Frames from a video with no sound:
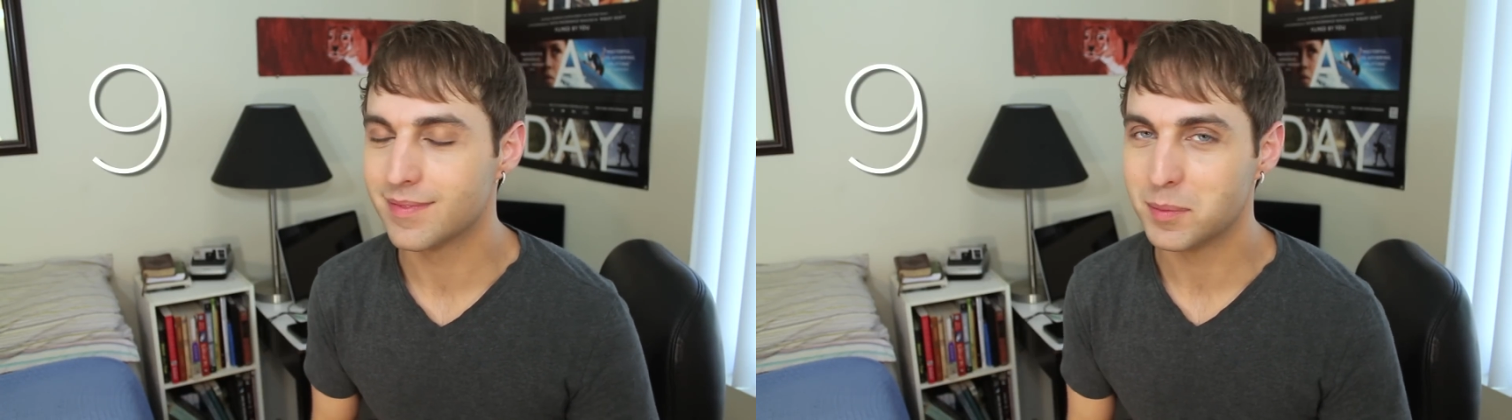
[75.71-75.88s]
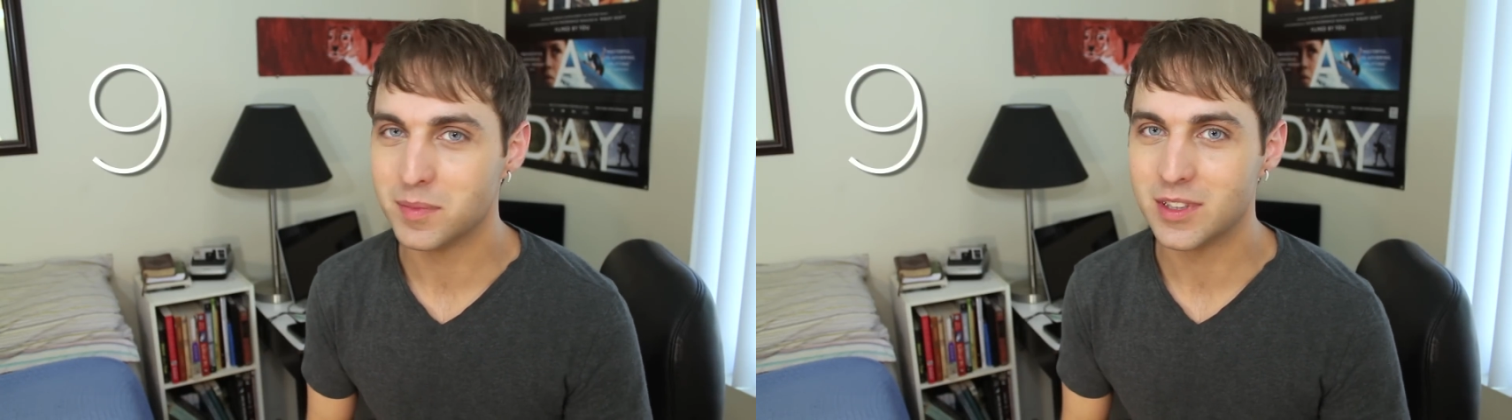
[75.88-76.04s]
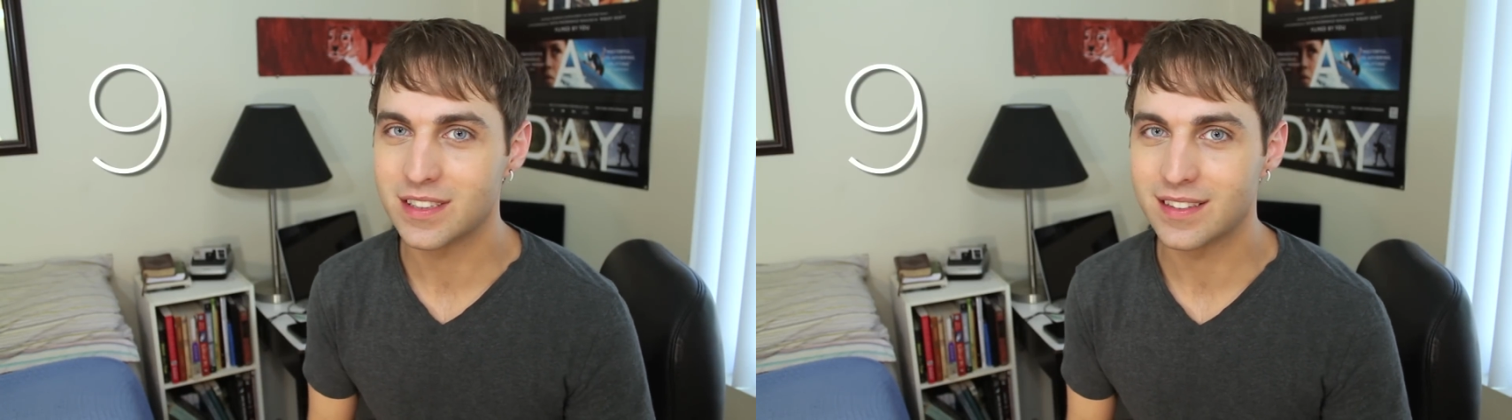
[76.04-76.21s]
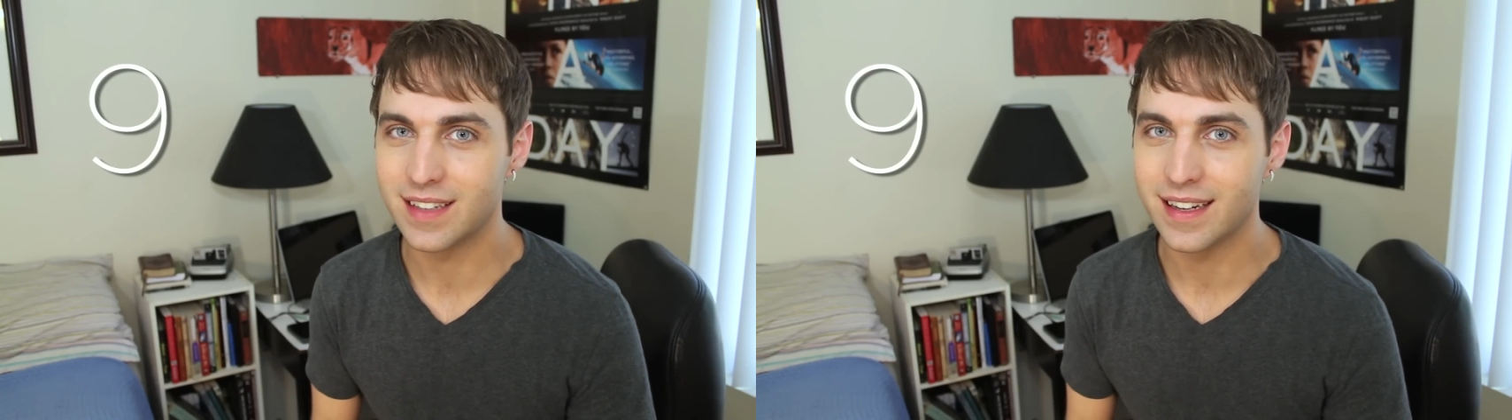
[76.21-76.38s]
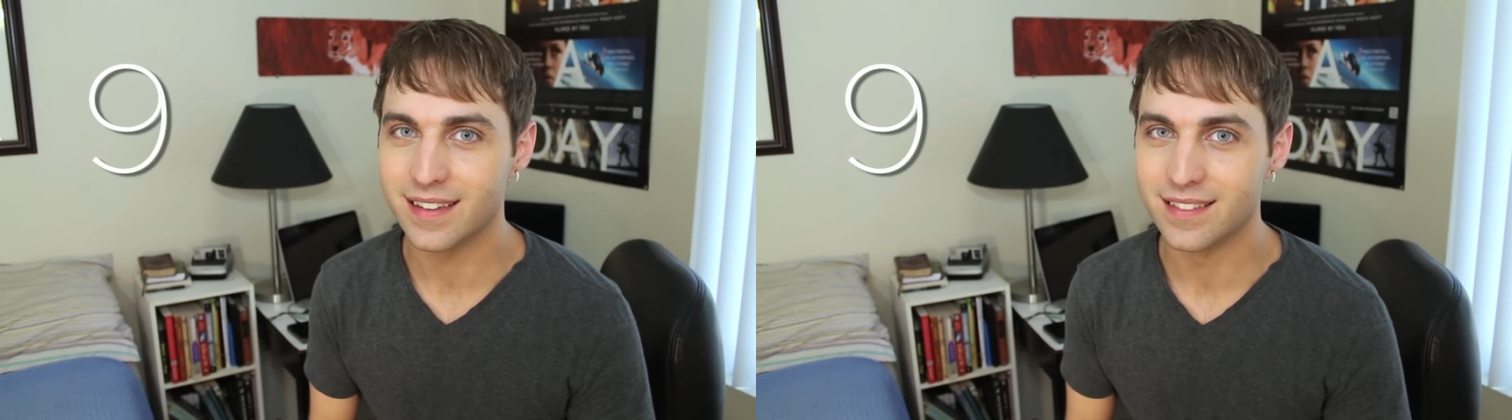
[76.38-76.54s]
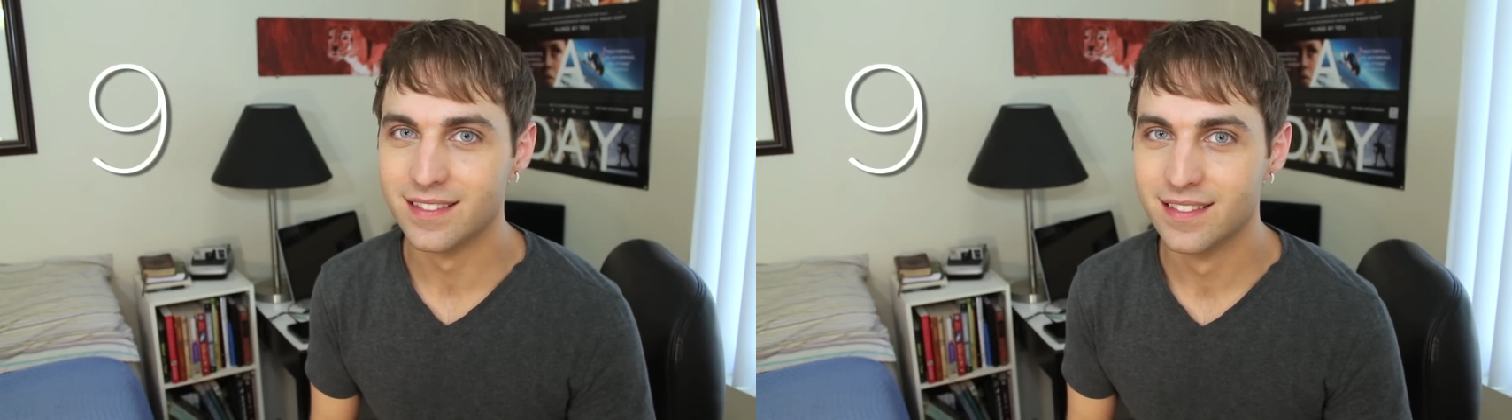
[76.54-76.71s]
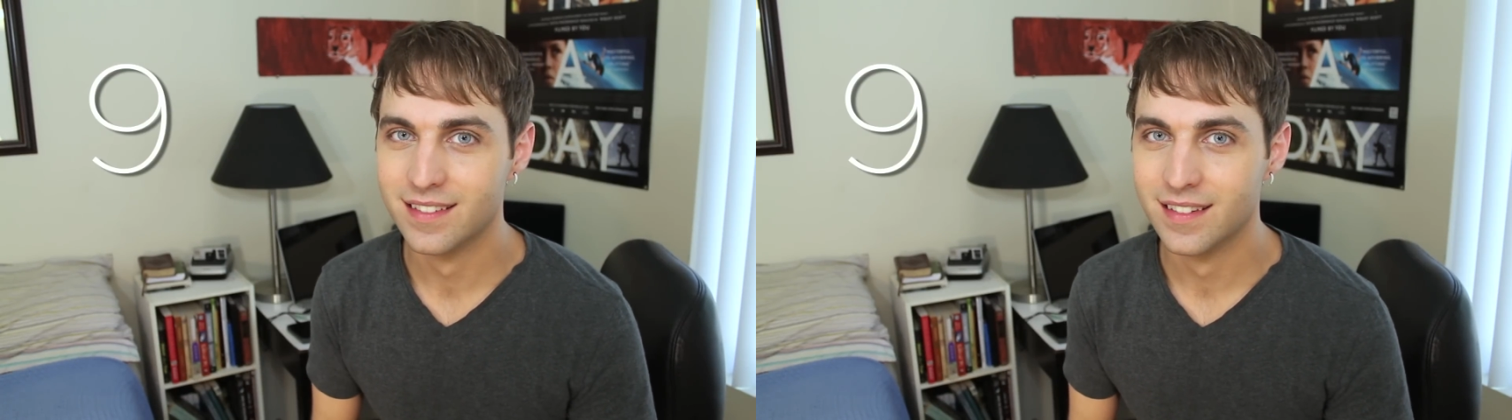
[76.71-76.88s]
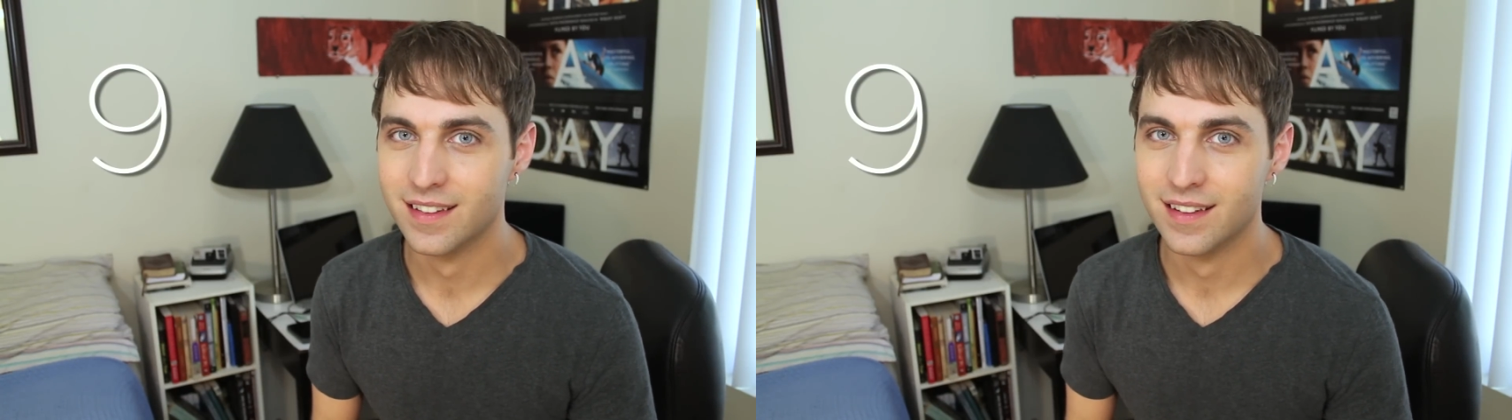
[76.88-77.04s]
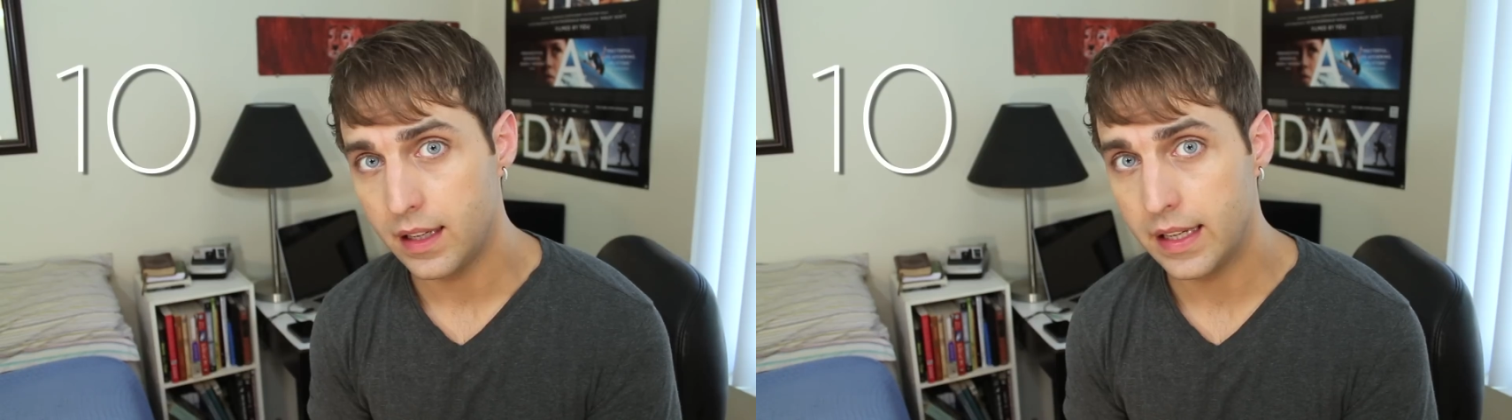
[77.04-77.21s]
I'm just saying.
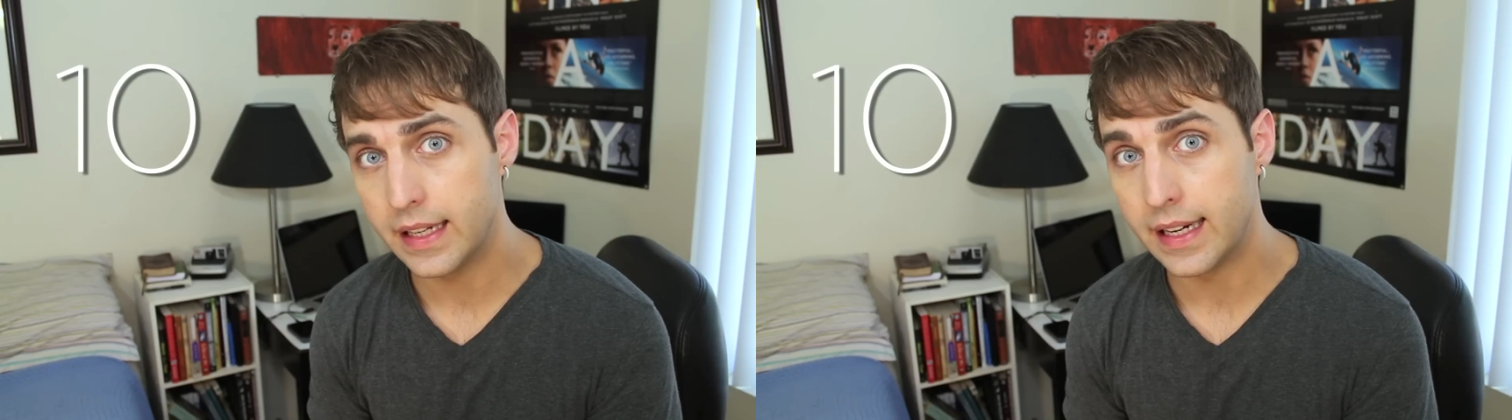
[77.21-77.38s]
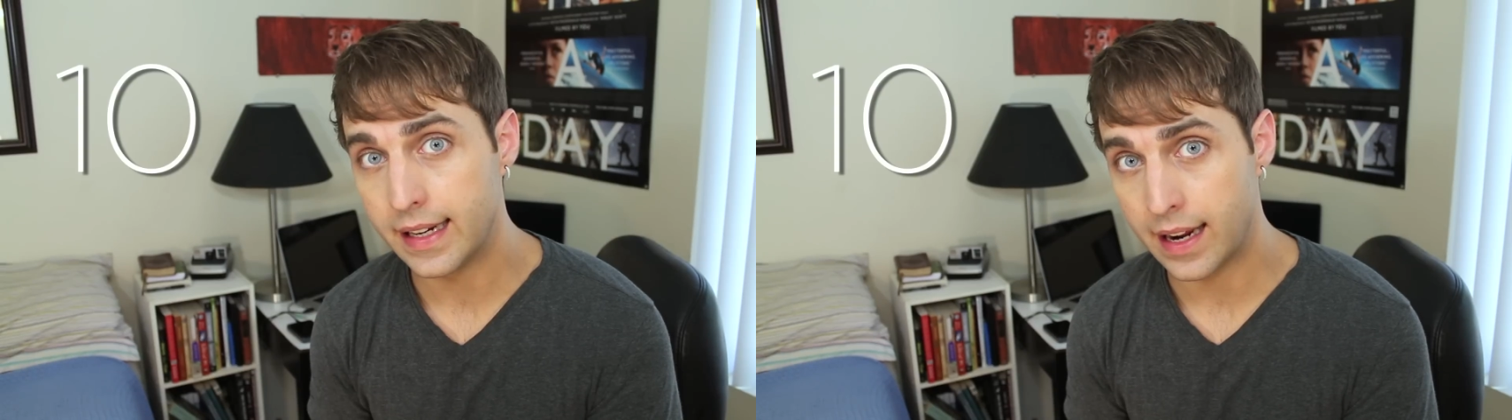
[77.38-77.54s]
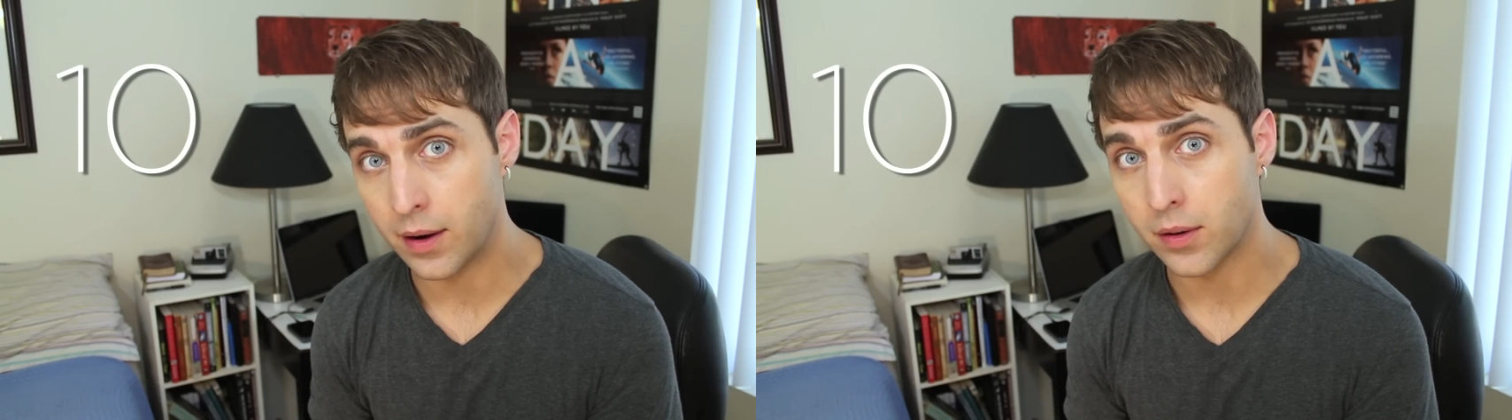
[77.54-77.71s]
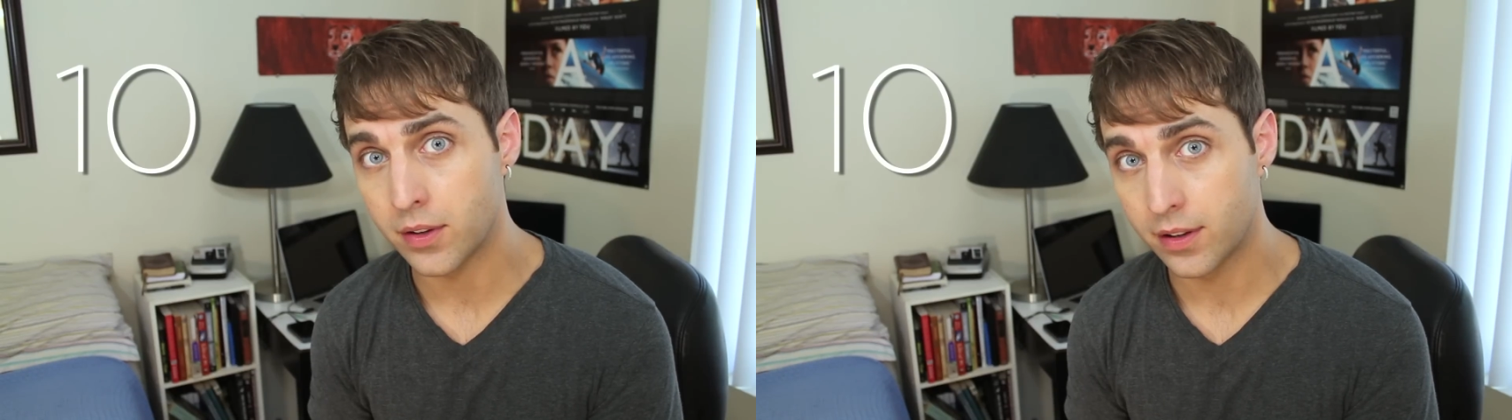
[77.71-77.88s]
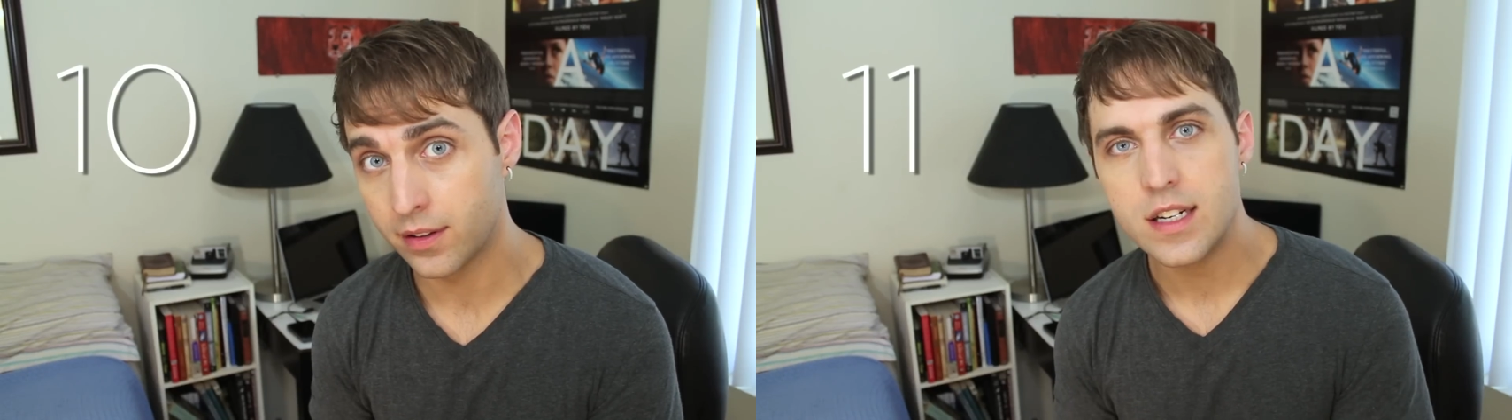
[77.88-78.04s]
In and out.